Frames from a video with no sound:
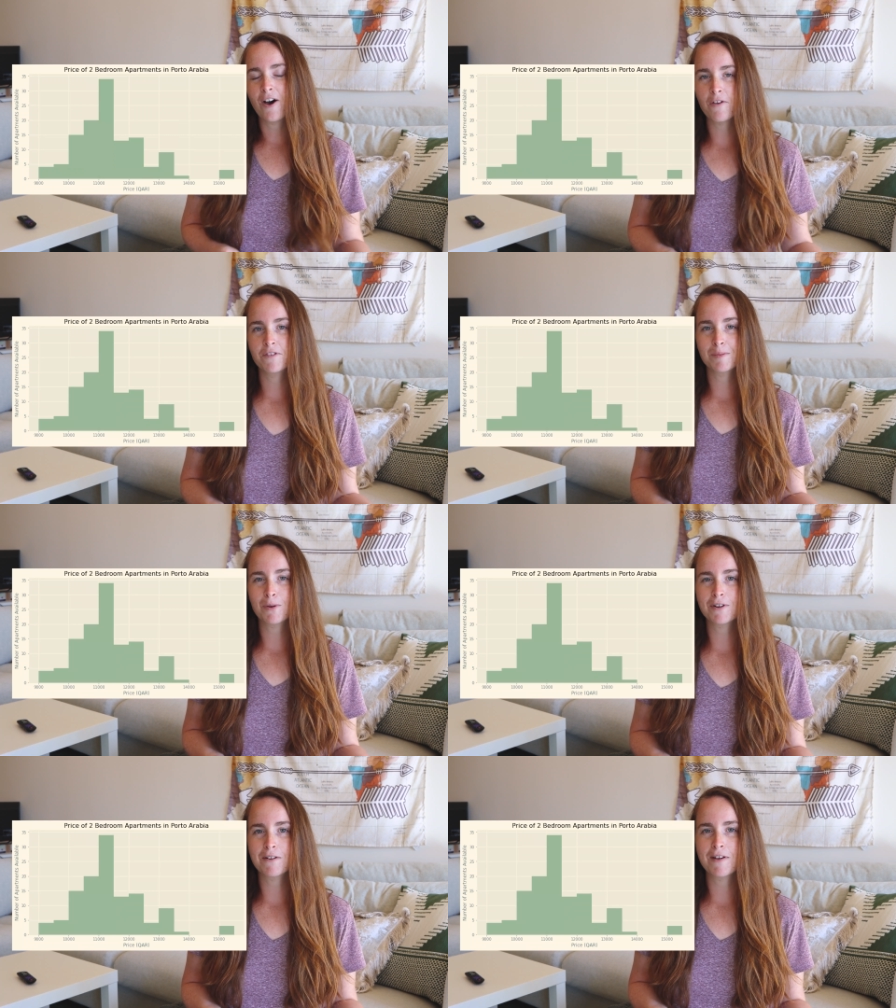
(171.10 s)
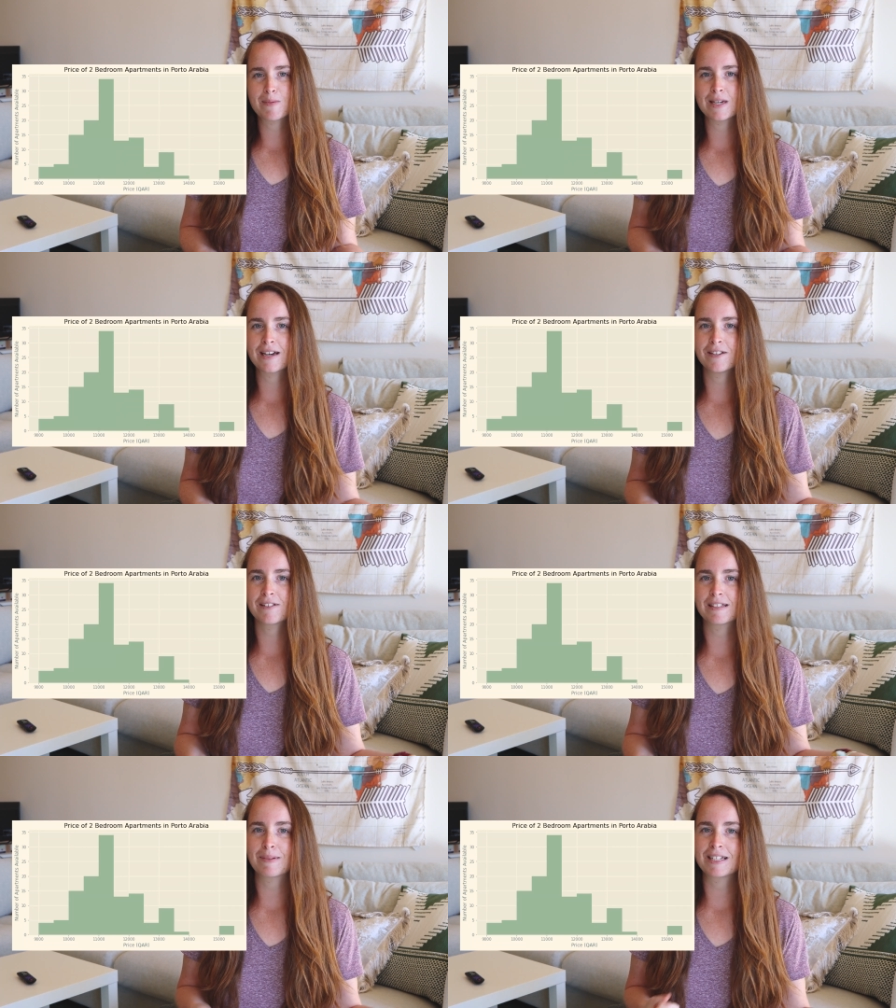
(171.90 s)
Over in Puerto Arabia,
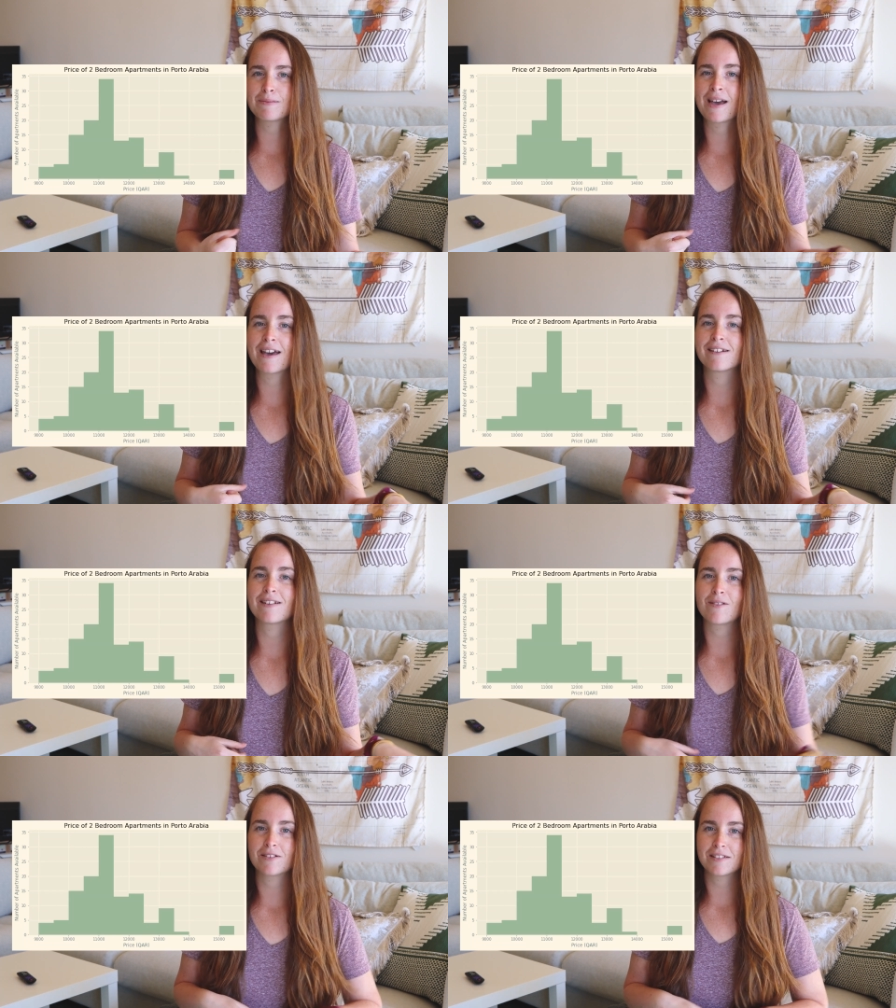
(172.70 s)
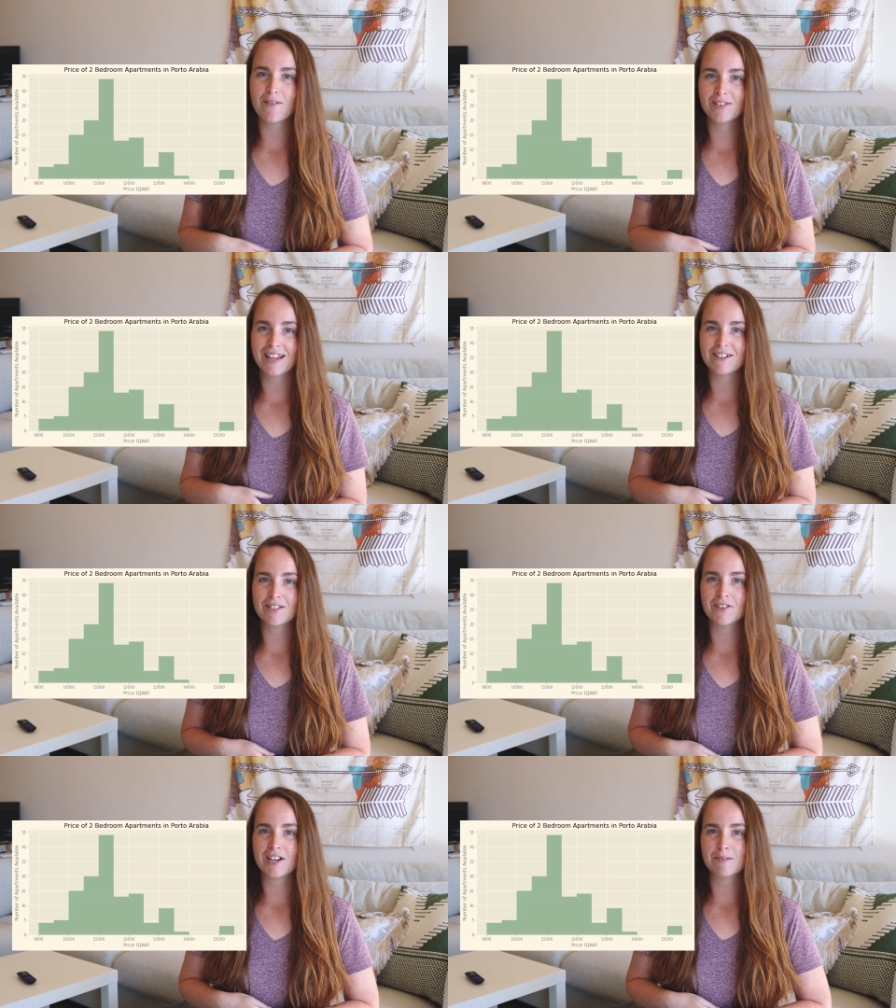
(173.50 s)
you'll expect to pay around
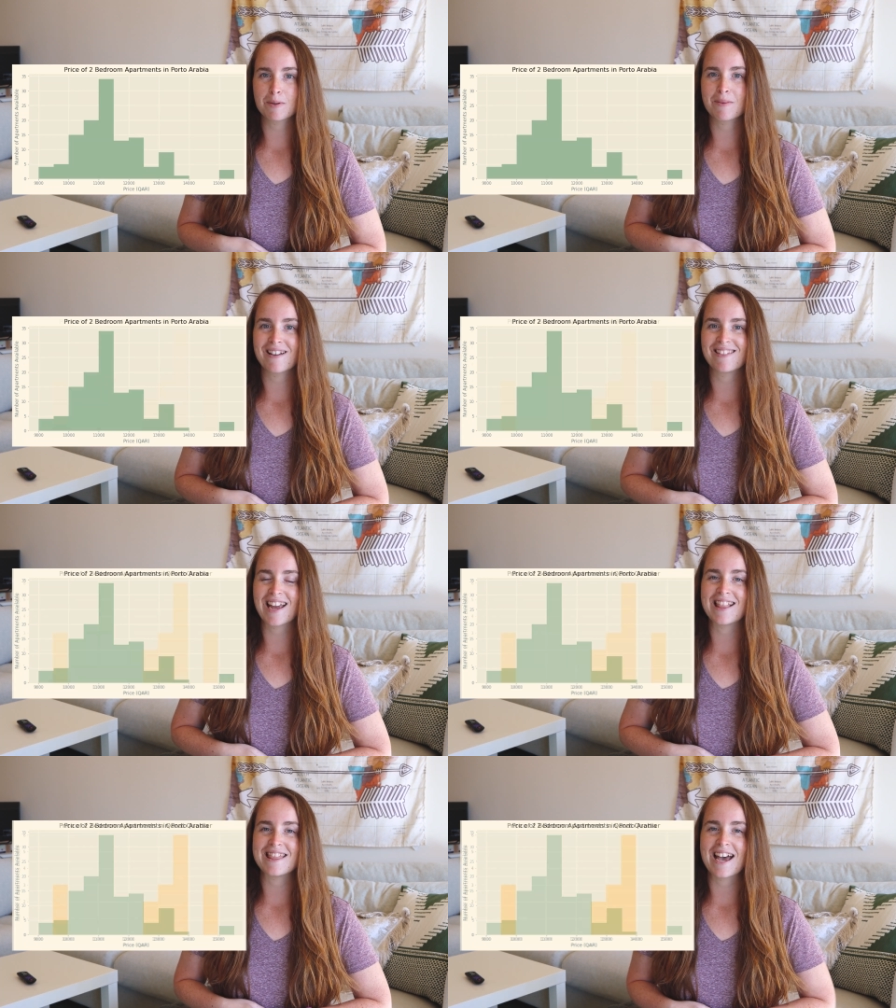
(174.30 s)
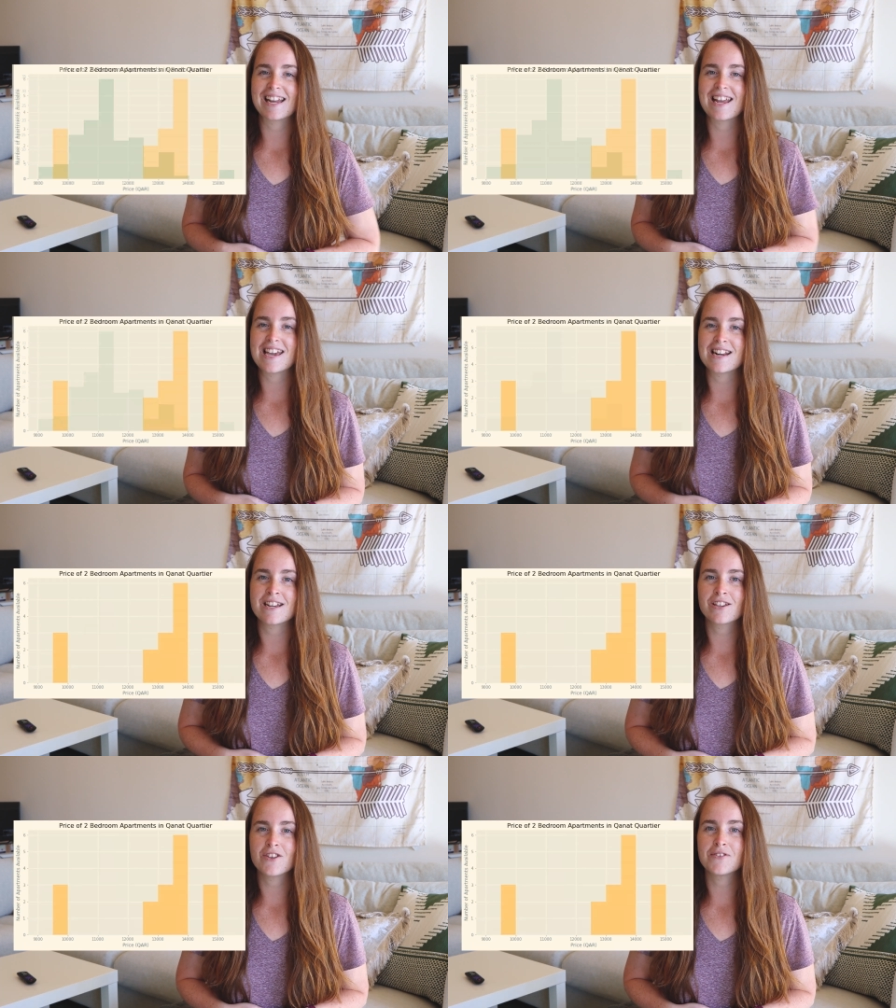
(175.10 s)
11,000 reals per month, and then in
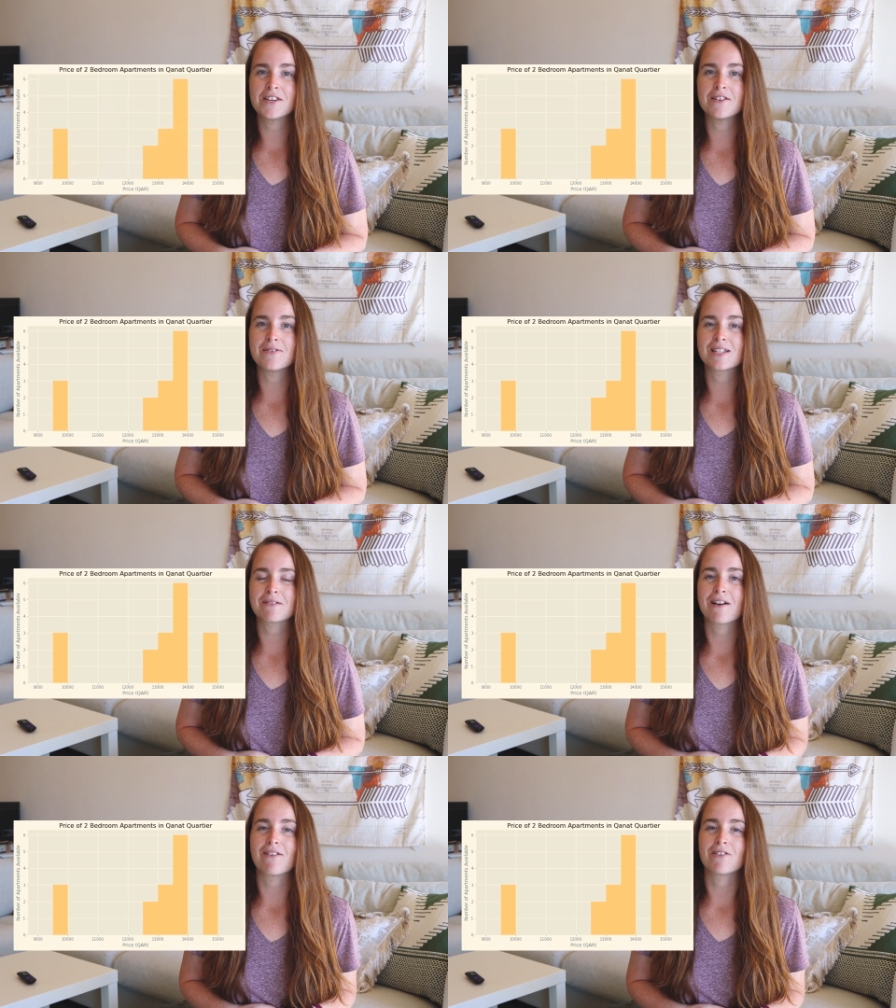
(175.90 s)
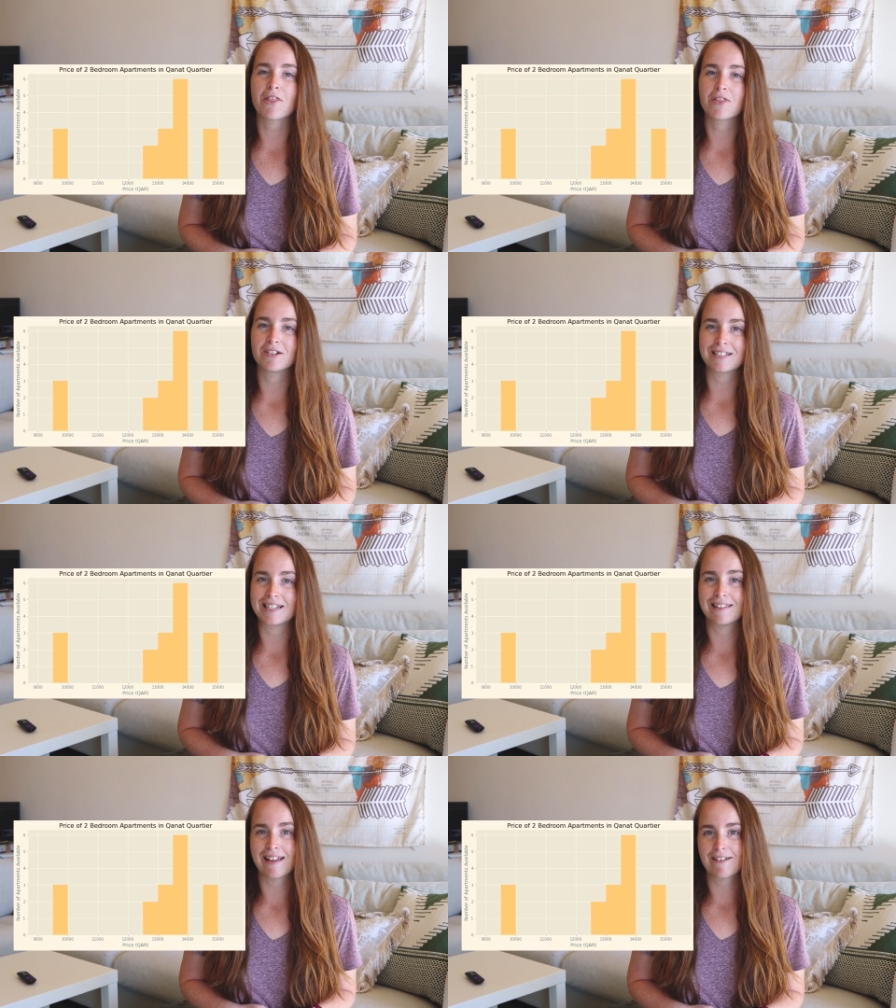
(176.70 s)
QQ, it's around
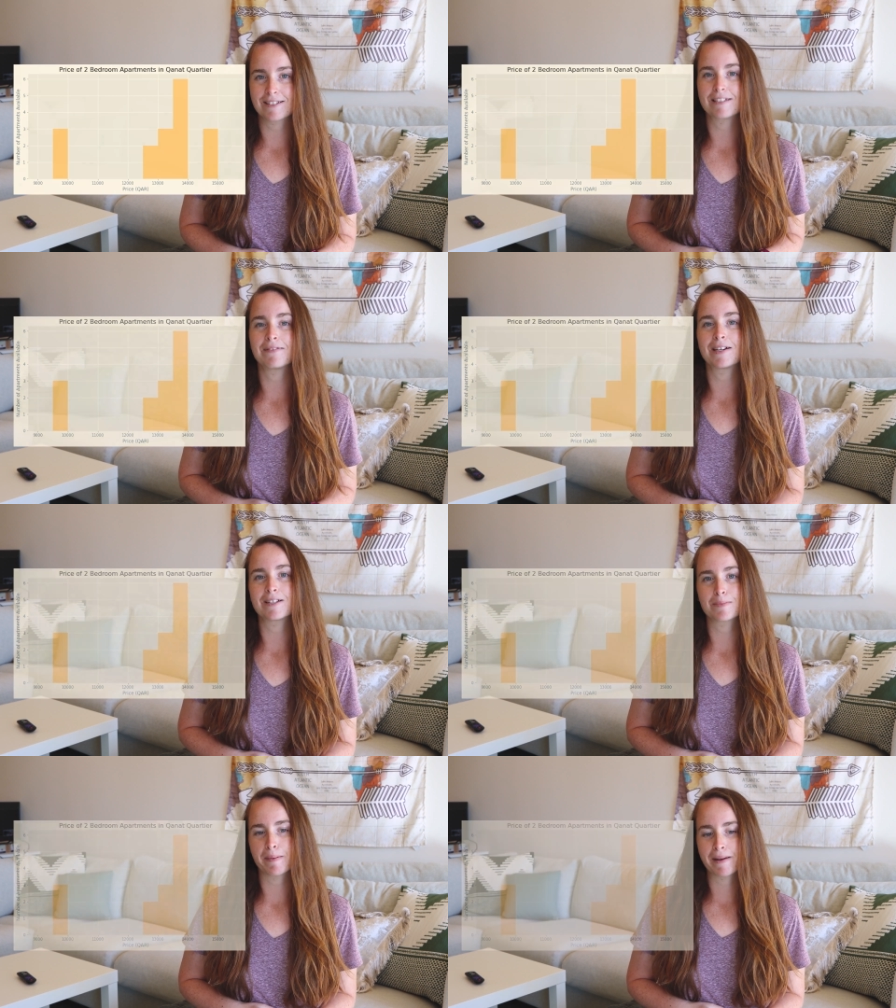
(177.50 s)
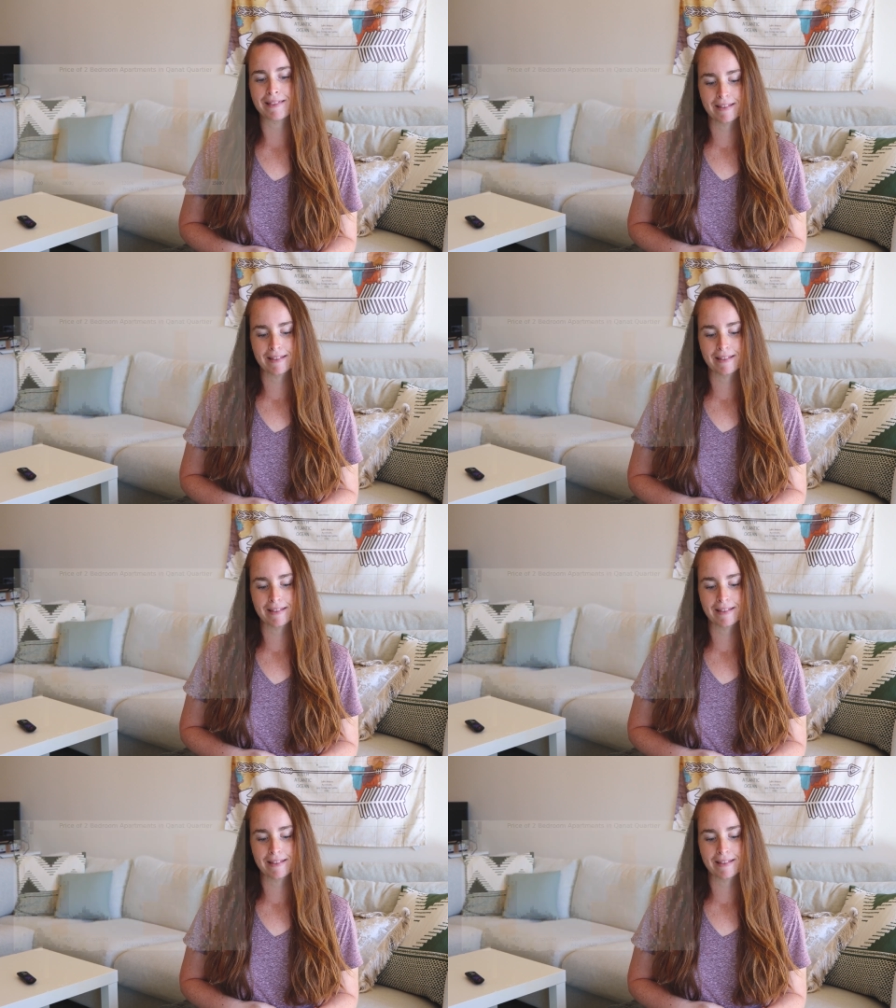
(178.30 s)
13,000 reals per month.